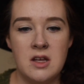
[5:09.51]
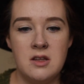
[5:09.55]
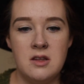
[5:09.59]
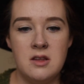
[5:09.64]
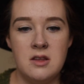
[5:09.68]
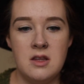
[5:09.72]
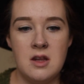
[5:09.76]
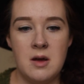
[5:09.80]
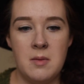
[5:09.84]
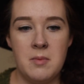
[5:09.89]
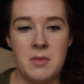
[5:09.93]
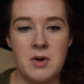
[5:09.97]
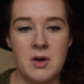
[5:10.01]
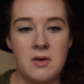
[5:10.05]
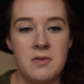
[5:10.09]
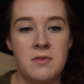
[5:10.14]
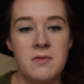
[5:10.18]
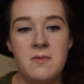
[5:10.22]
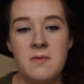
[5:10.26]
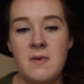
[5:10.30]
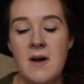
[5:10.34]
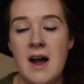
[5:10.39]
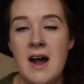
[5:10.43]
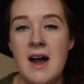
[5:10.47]
Number
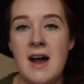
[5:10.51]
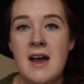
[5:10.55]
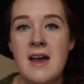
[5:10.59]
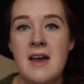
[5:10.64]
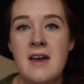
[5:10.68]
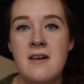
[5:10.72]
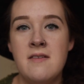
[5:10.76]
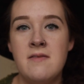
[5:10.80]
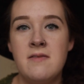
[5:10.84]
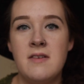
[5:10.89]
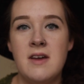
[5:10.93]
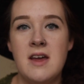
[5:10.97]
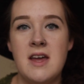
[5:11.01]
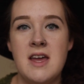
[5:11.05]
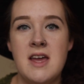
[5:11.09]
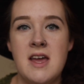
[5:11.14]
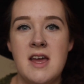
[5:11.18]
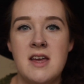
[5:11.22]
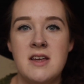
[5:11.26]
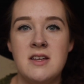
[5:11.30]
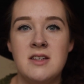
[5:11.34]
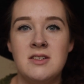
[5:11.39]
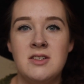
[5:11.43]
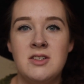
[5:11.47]
5
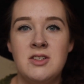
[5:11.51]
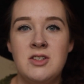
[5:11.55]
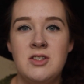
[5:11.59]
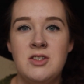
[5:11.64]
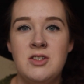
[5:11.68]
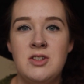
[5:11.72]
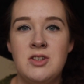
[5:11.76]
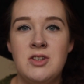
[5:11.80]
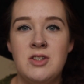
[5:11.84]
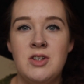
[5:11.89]
is